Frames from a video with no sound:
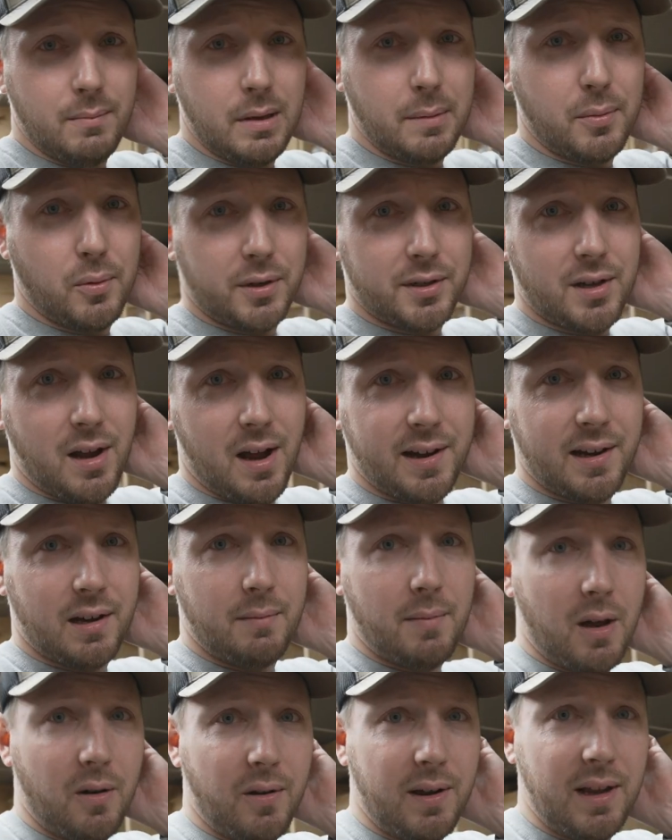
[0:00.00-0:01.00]
People were talking
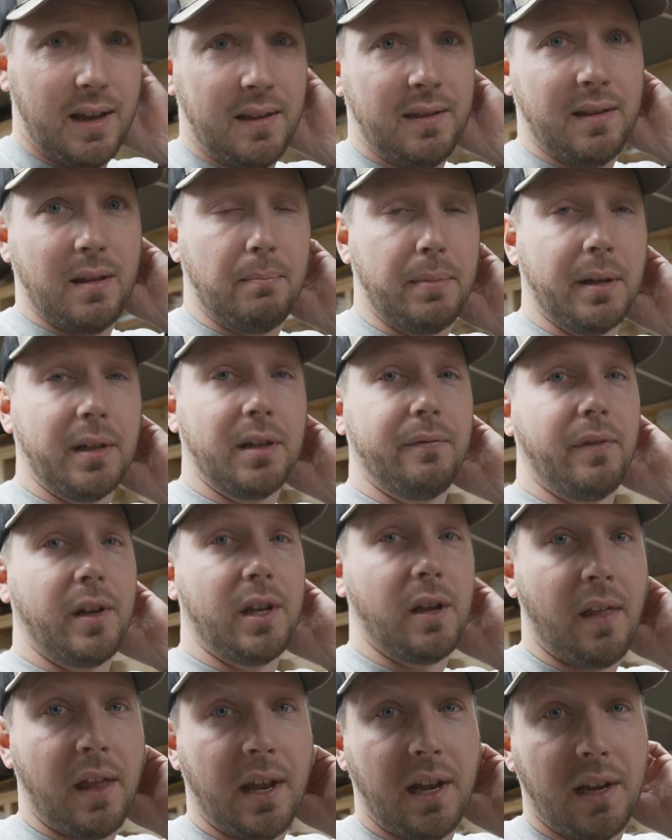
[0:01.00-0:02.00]
about in the build
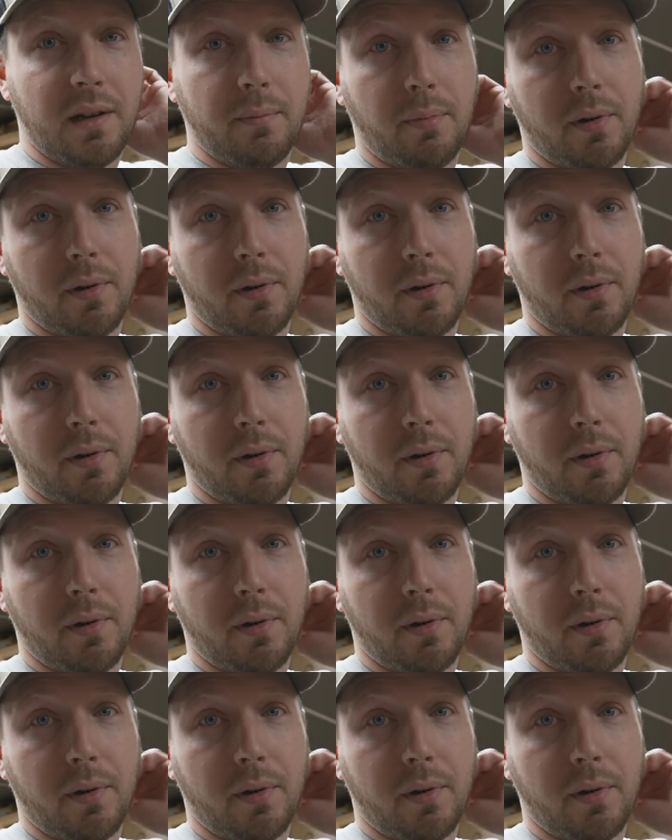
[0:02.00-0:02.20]
video, they need to